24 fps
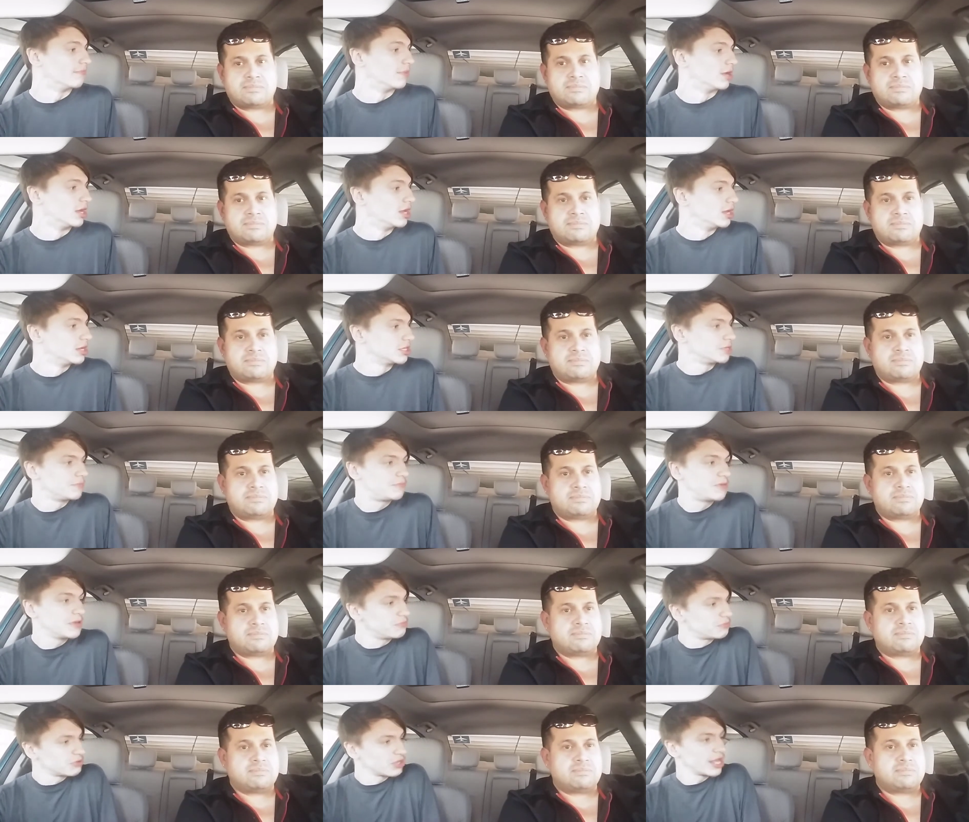Speaker 1: that agree
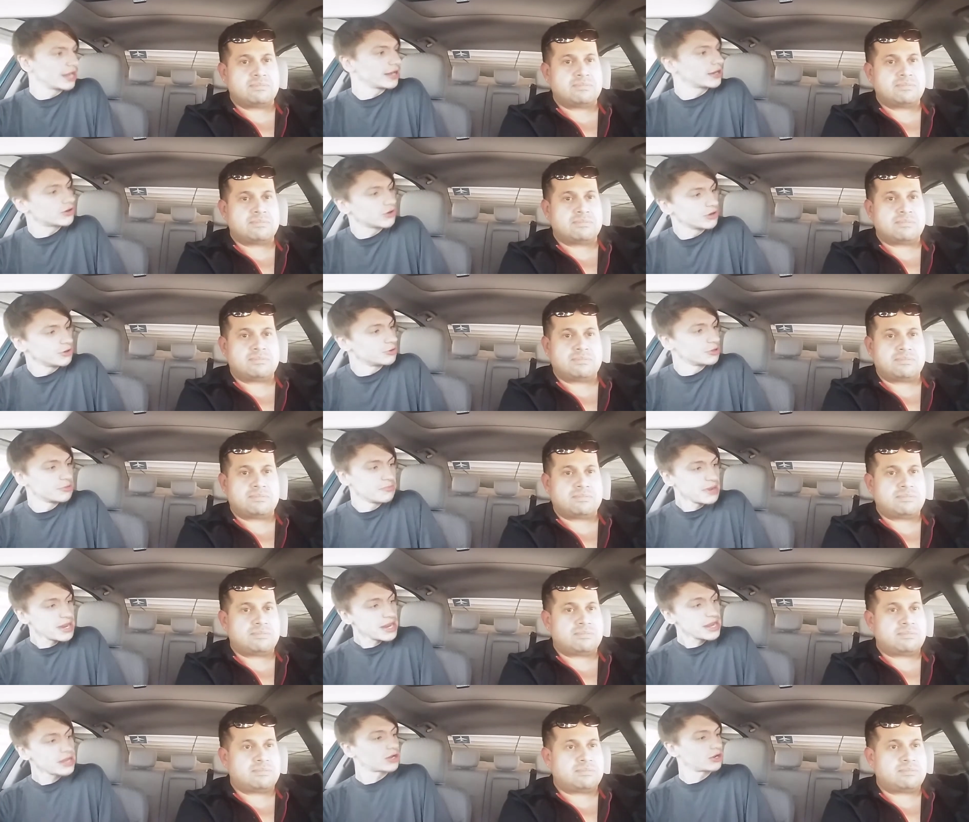with me good for
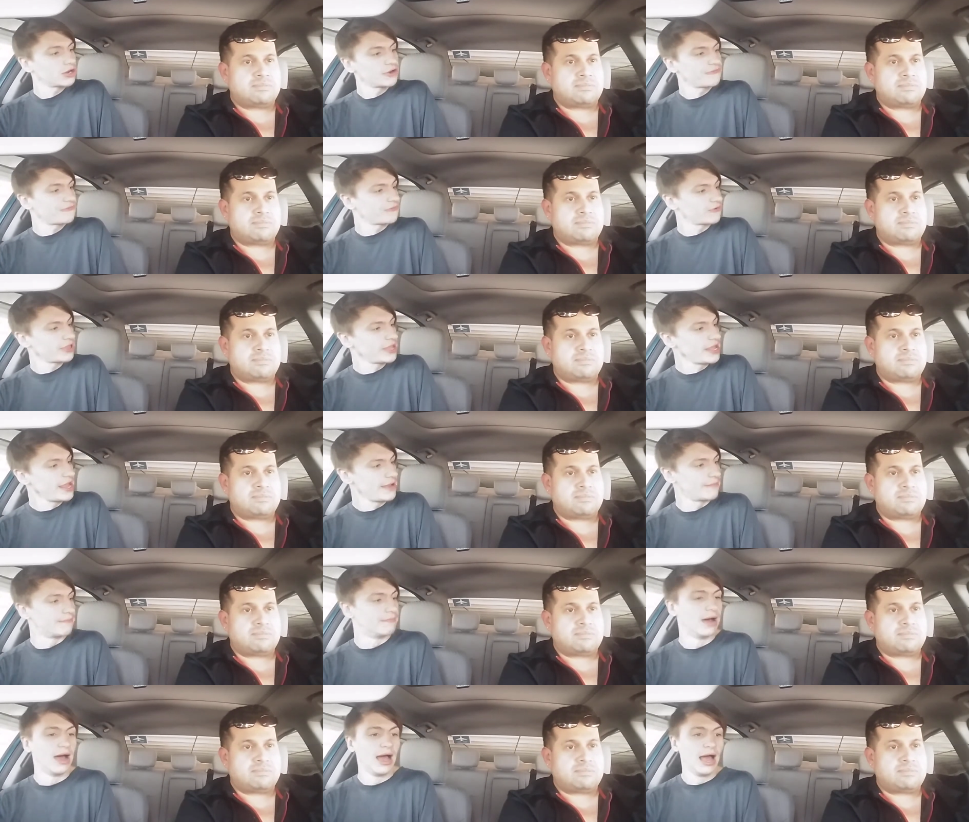them i'm
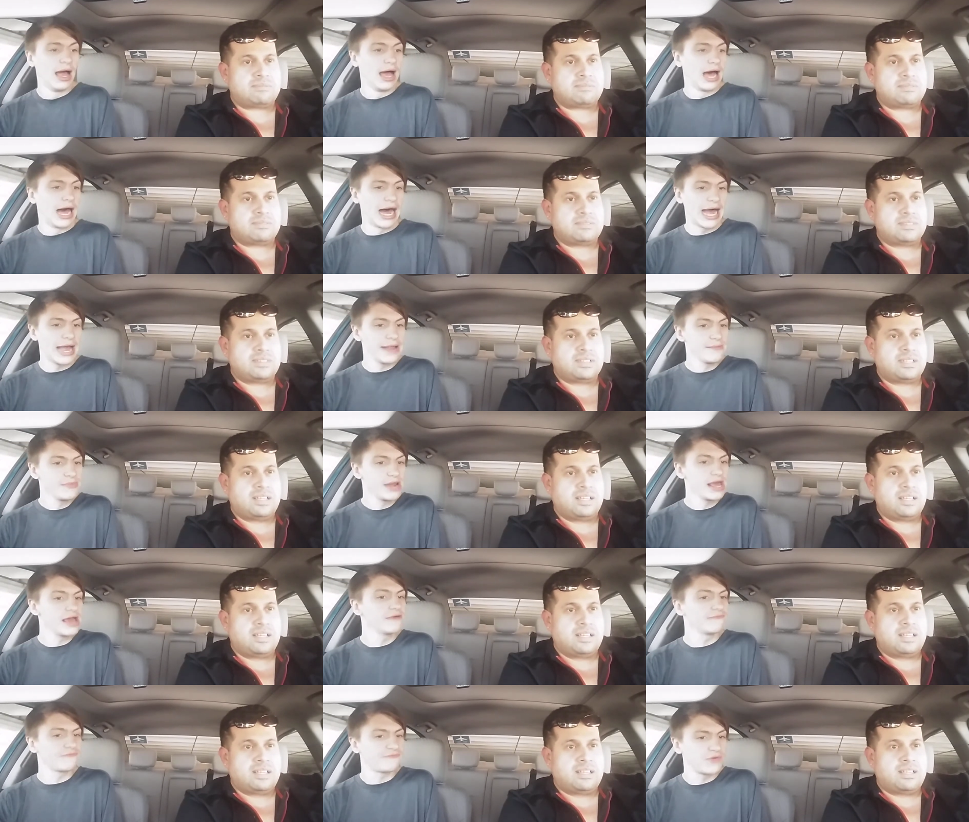not
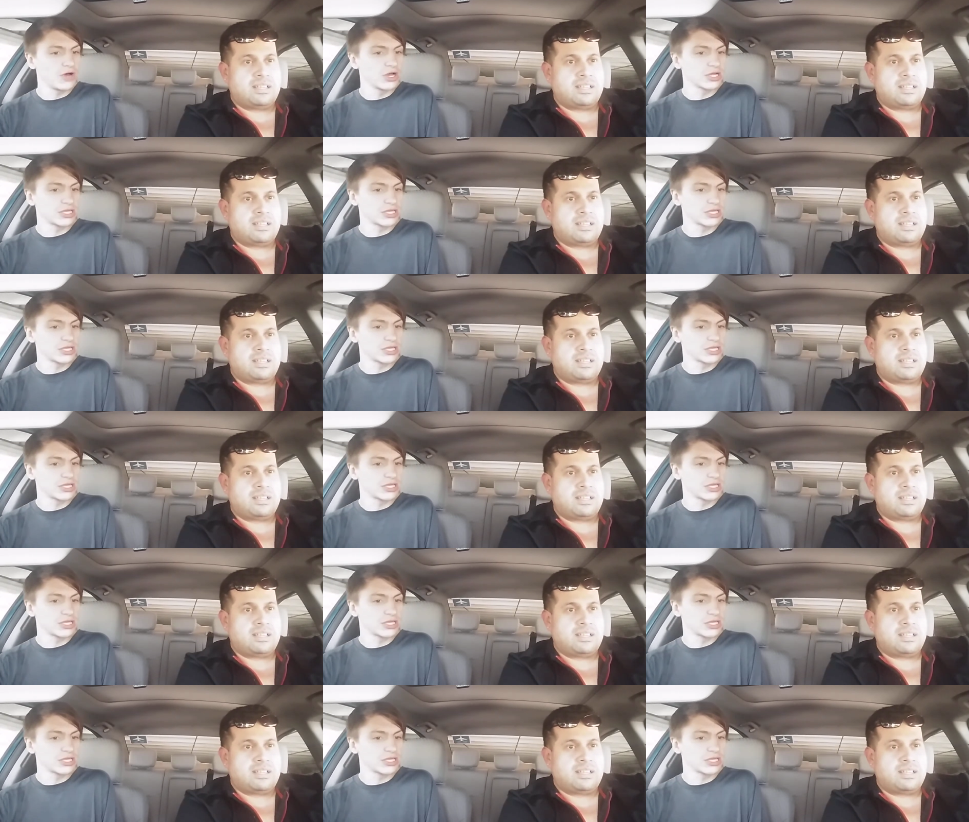fucking